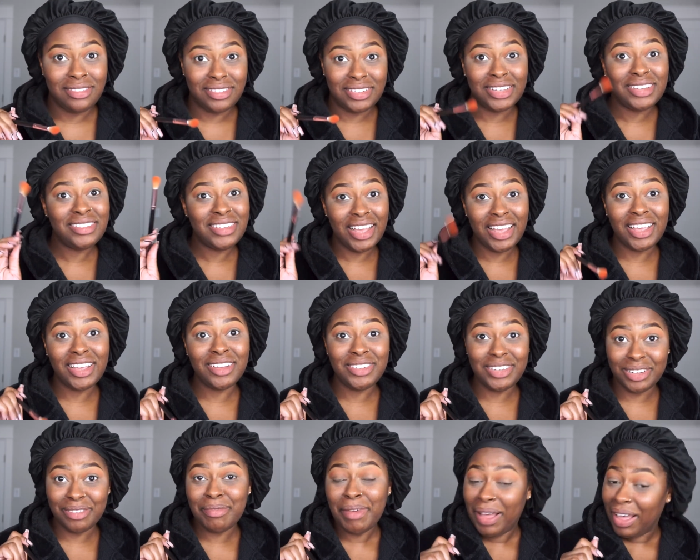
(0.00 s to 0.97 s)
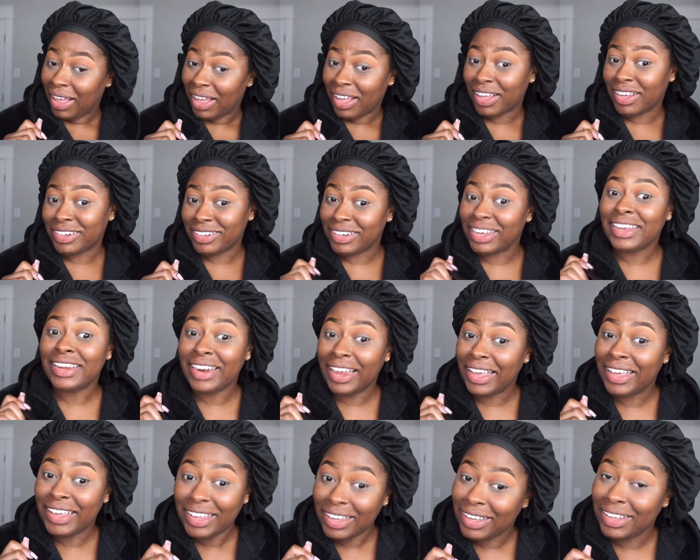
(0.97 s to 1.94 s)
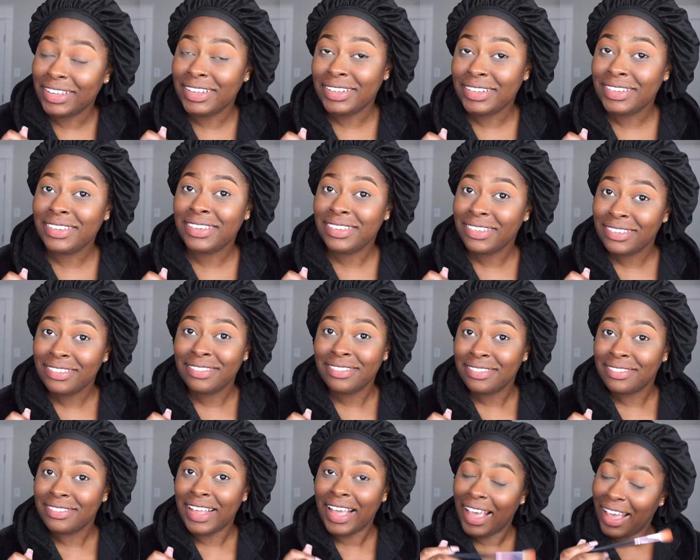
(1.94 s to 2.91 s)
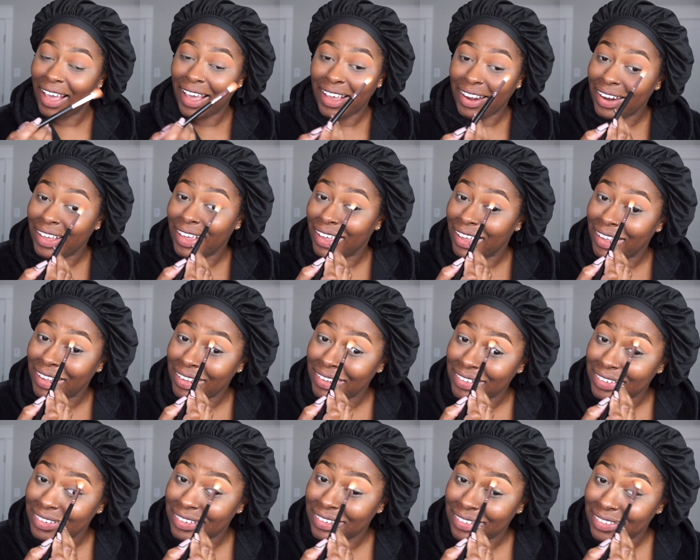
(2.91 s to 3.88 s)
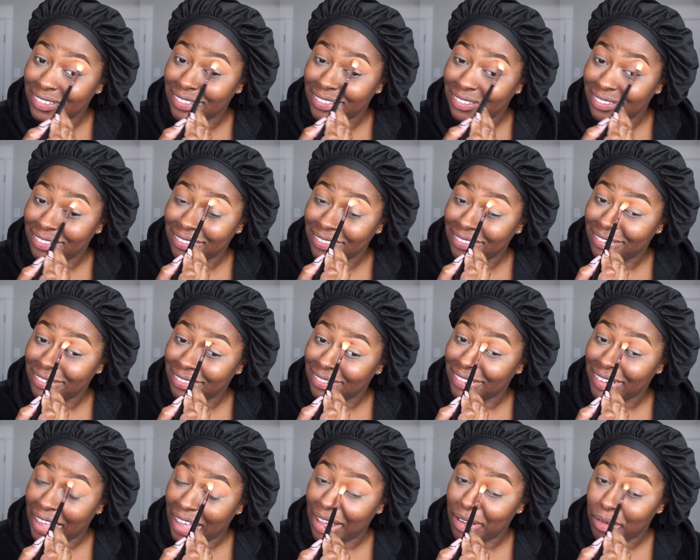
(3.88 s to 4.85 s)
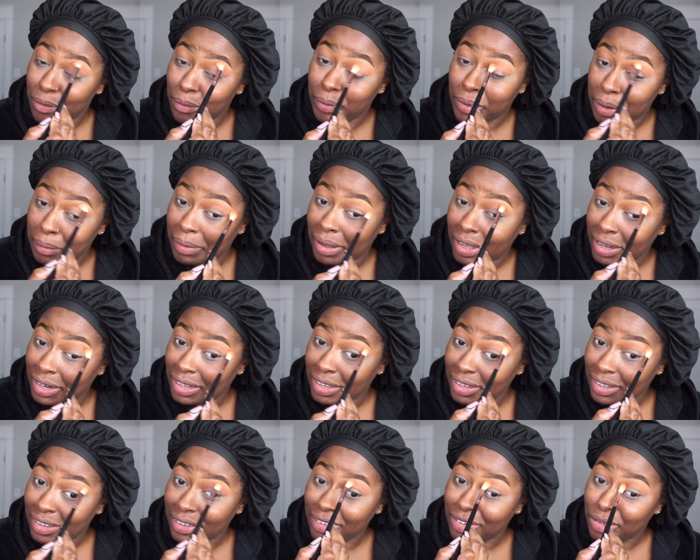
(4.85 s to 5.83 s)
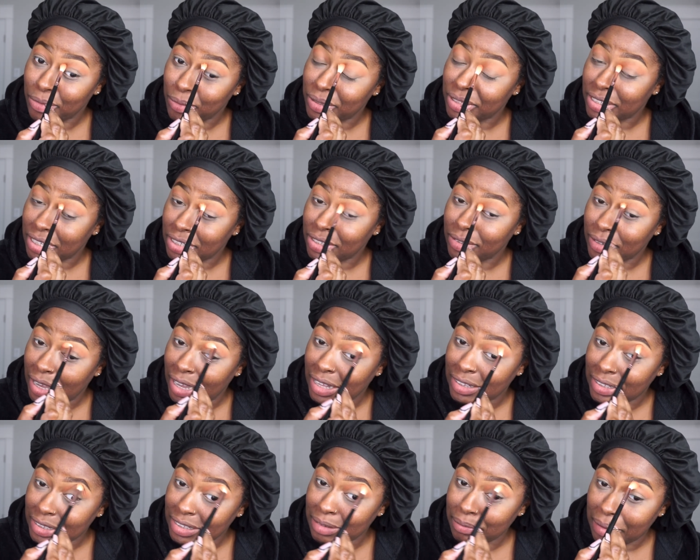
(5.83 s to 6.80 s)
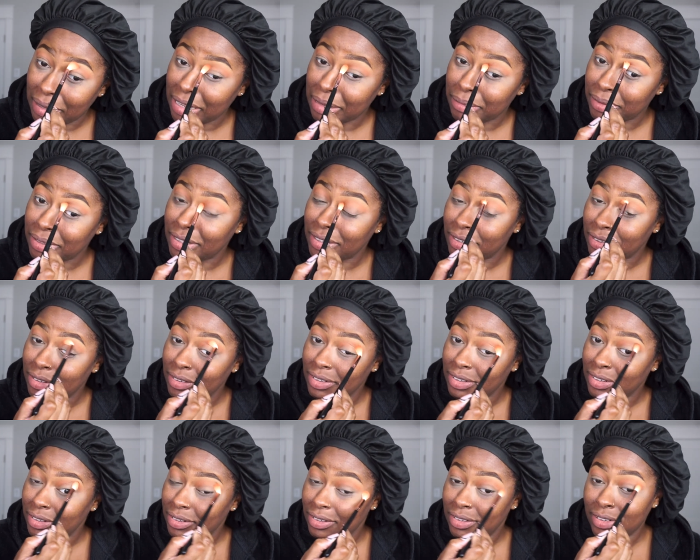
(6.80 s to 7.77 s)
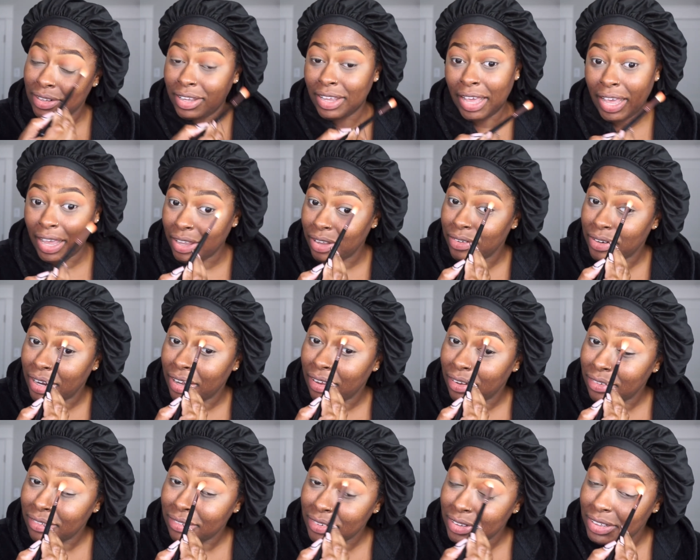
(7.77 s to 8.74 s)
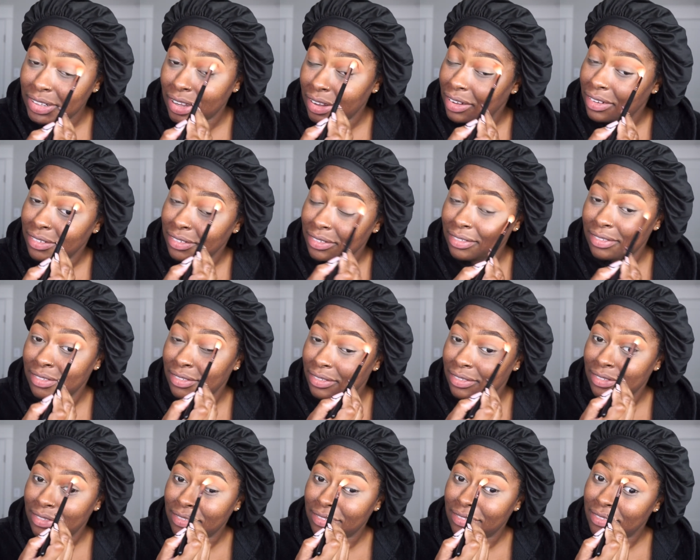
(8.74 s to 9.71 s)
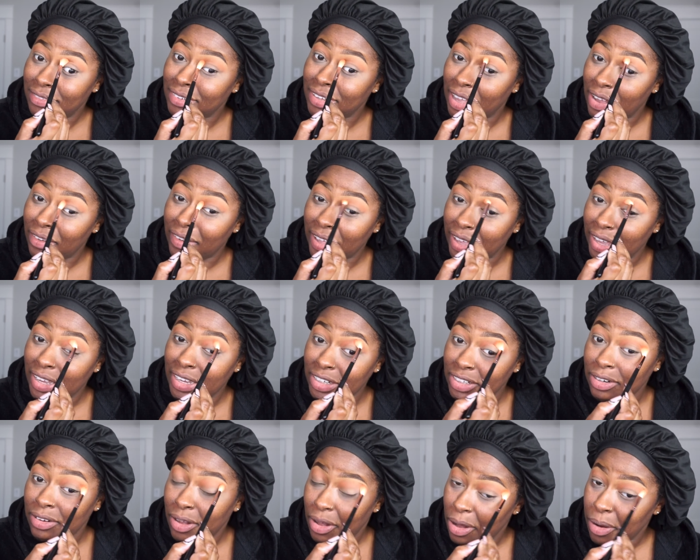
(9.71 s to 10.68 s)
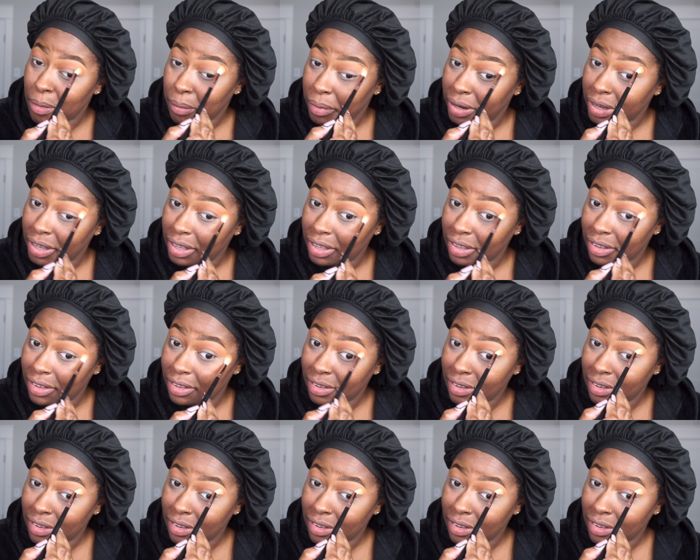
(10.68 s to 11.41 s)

you thank you too much and is and is and what about it you wish that you had these makeup skills and you don't so go ahead eat your cornbread